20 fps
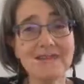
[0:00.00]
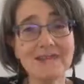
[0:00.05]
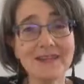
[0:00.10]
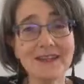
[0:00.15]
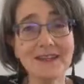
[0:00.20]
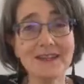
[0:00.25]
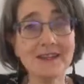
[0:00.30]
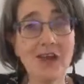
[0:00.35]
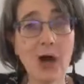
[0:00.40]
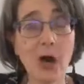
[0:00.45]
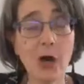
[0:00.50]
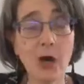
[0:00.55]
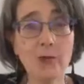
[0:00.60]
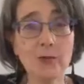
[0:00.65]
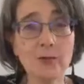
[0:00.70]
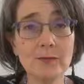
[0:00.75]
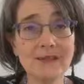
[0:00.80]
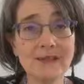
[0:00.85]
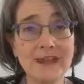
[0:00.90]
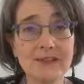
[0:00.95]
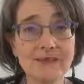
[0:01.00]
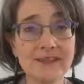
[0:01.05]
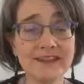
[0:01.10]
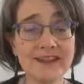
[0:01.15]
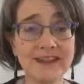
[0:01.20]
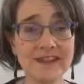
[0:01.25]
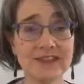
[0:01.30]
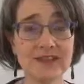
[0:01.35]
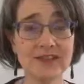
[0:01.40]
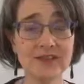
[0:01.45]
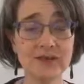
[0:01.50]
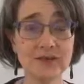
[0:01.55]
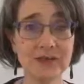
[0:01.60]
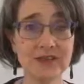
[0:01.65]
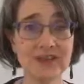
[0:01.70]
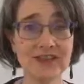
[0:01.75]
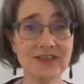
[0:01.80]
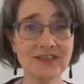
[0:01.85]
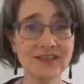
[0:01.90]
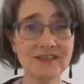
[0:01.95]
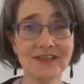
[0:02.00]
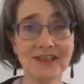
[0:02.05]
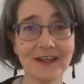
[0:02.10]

in the home, in everyday situations,